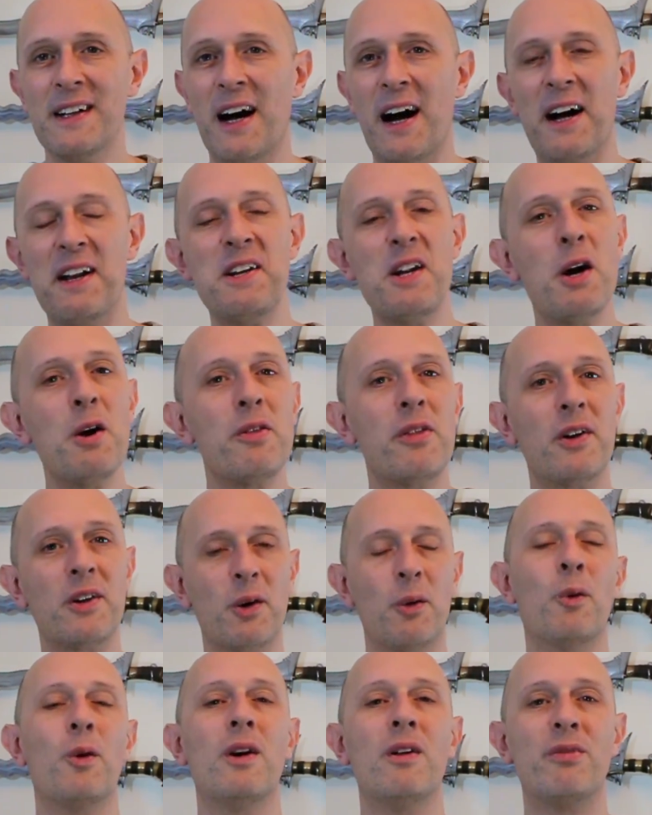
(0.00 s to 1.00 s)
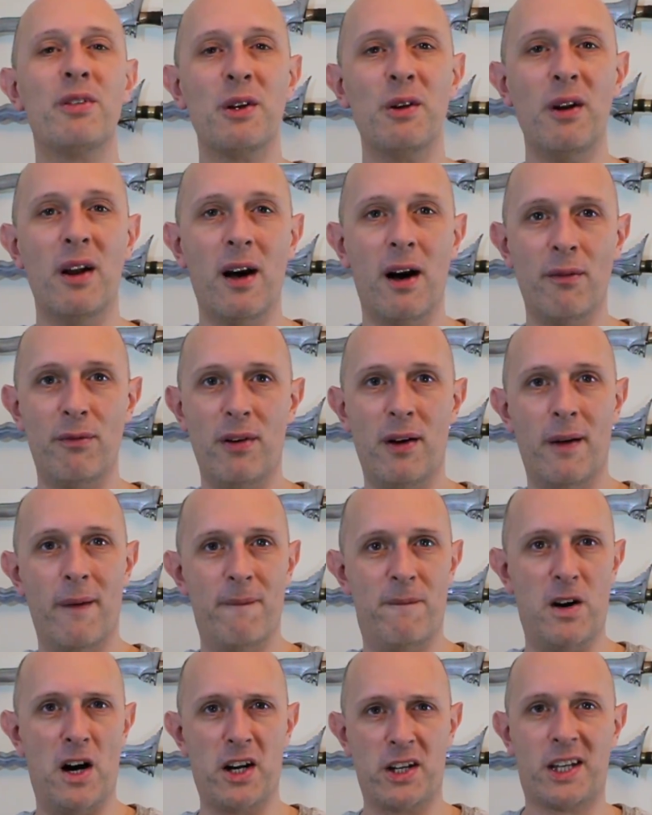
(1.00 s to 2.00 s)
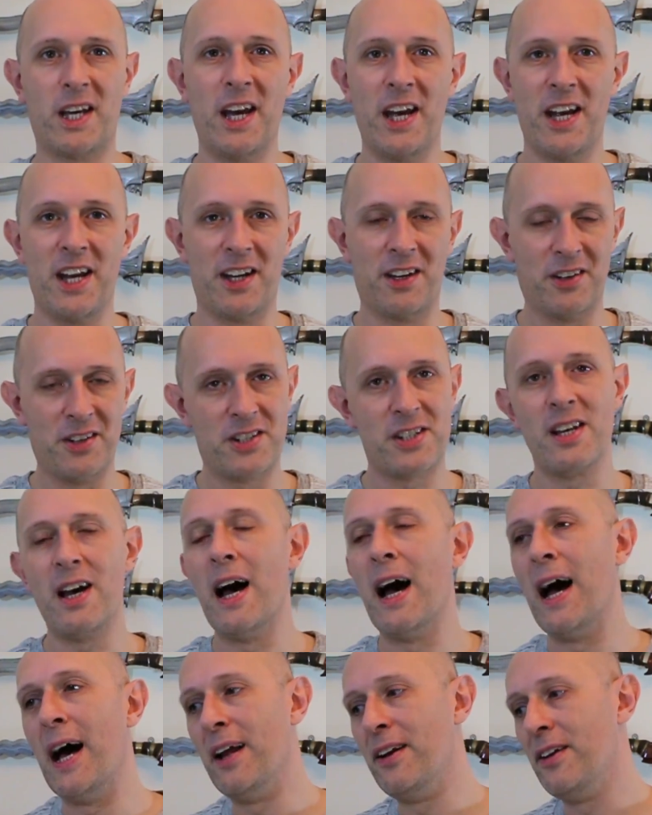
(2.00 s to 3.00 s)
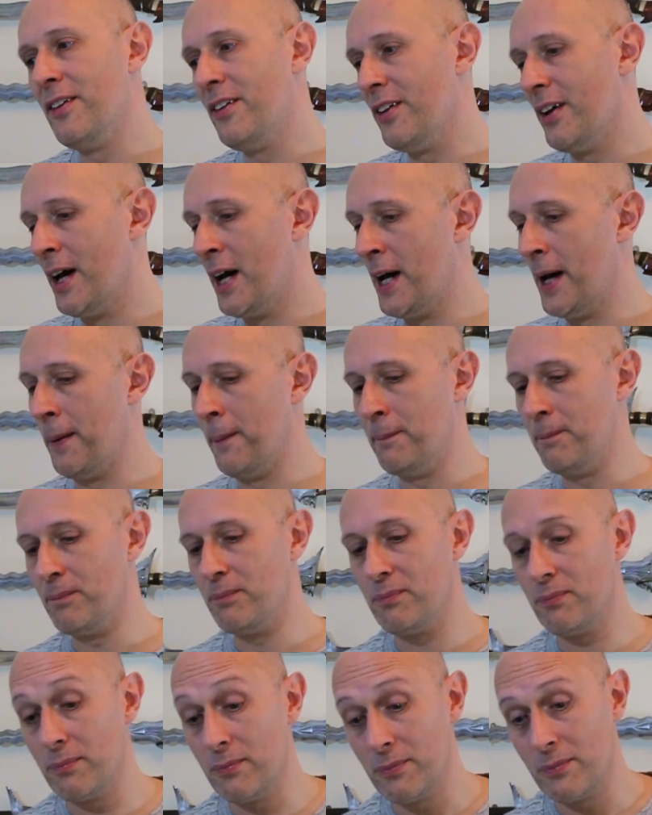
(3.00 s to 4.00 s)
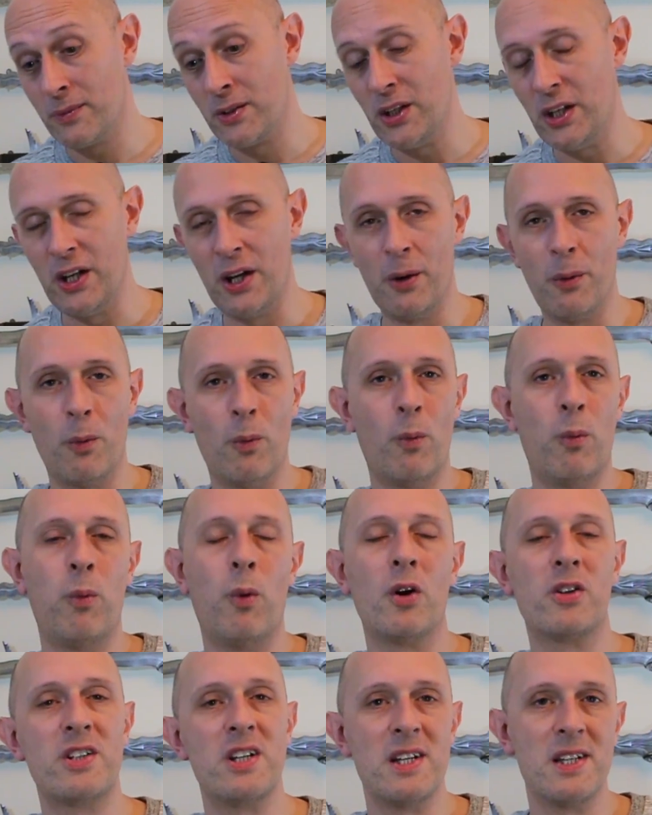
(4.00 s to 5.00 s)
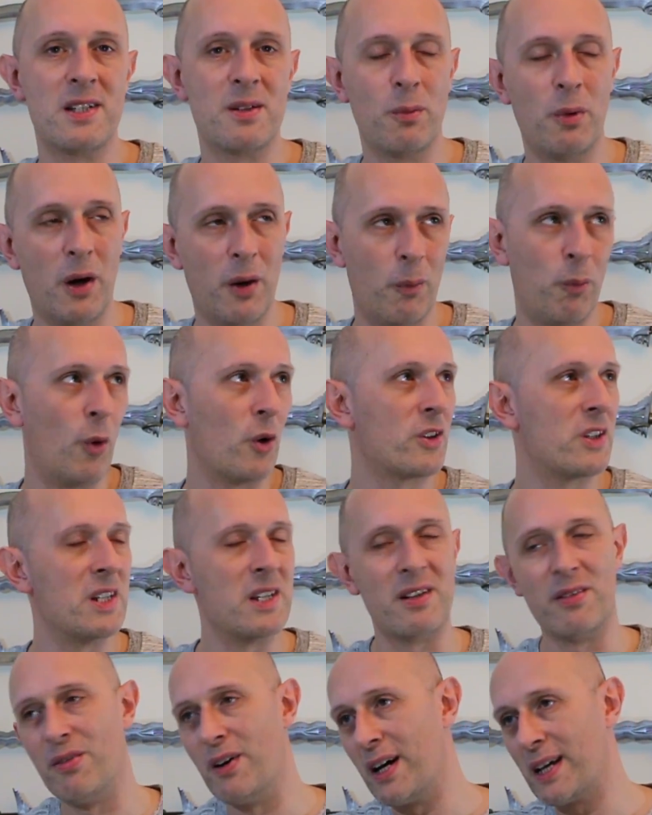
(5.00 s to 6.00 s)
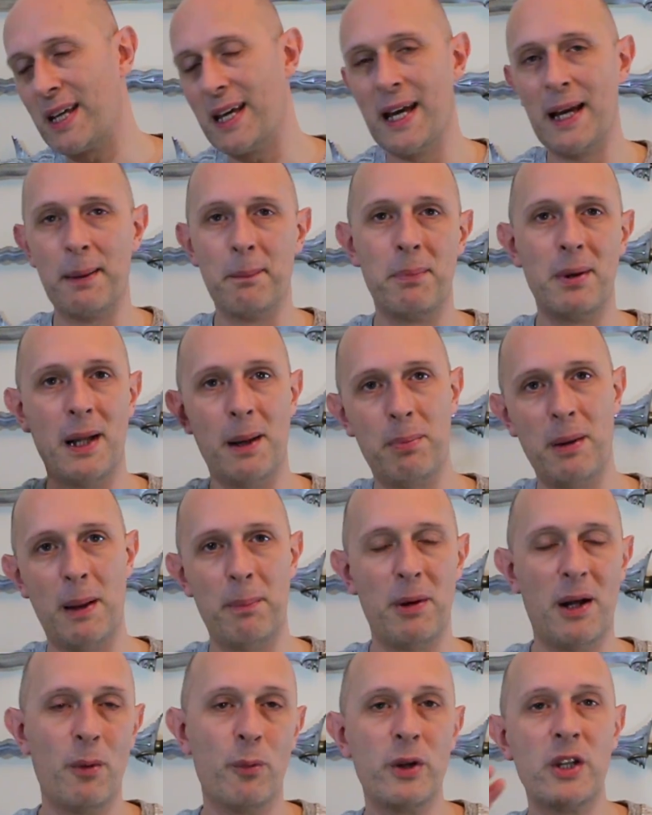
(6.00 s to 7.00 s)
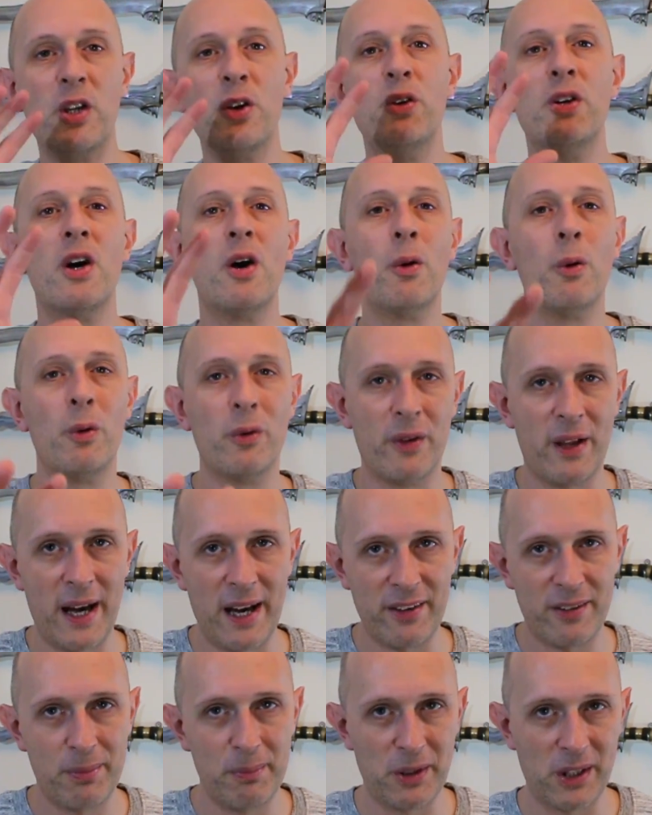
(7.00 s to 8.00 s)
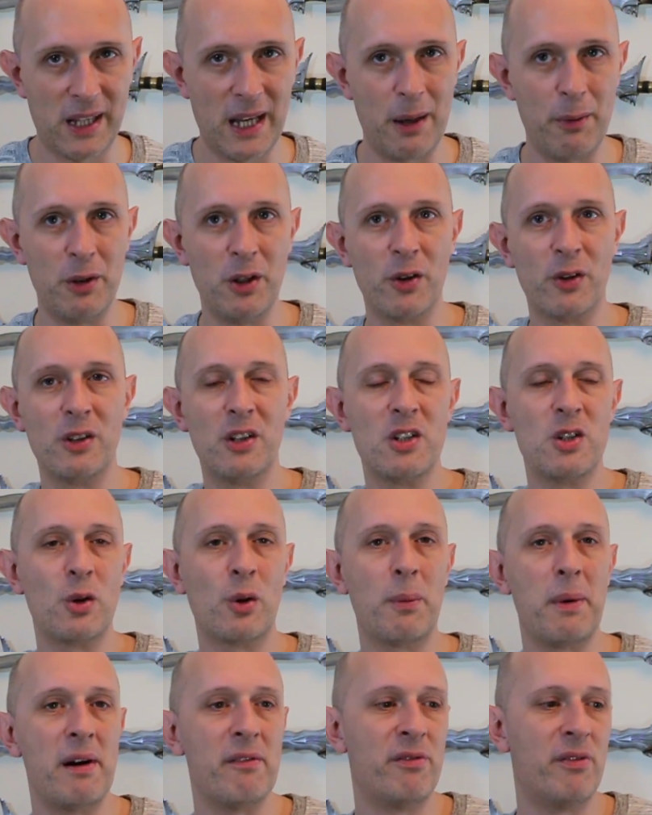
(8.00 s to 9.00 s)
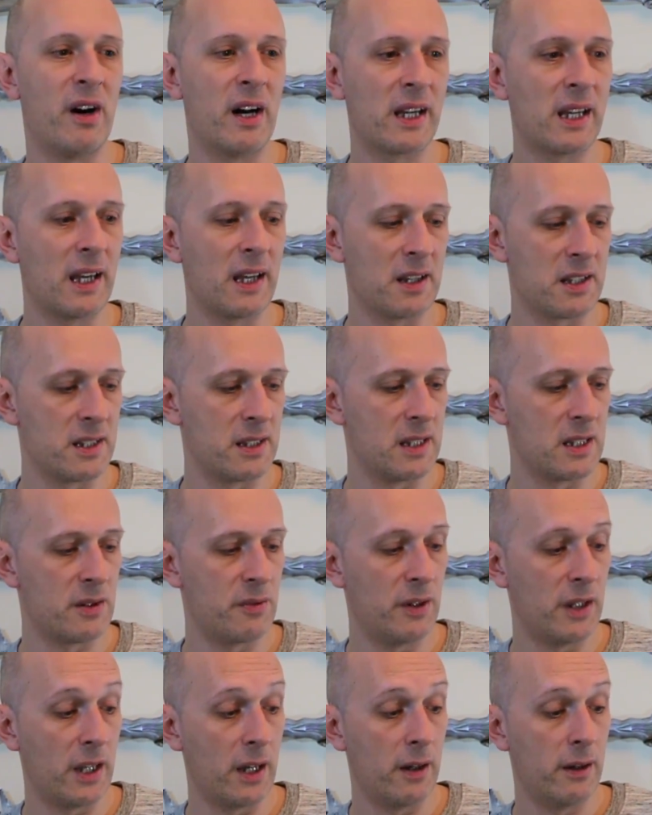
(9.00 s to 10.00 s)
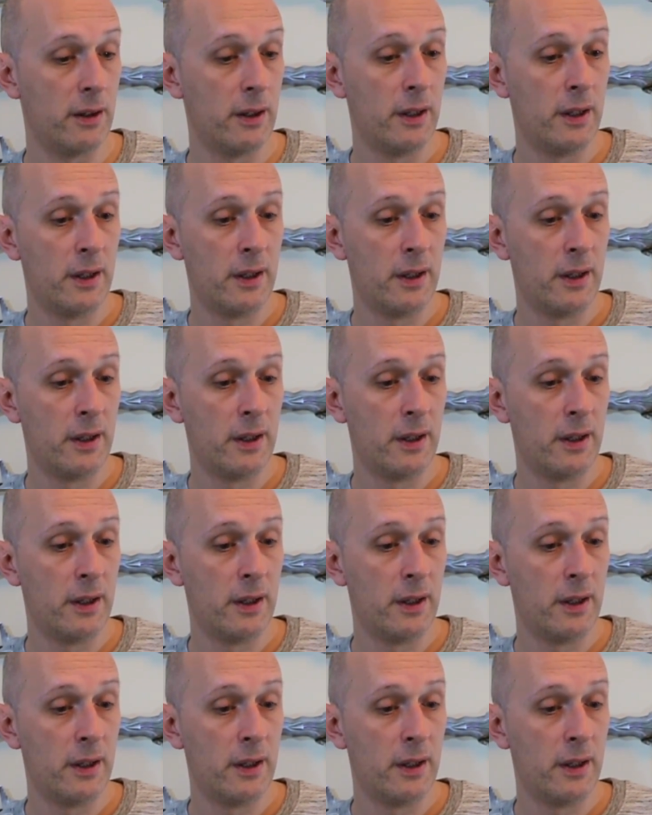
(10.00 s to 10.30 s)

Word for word: I know that all of you love Vikings, and um, you know what is well, what is a Viking? Blah blah blah. Well, you know all that. Okay, we're not going to talk about Vikings in this video.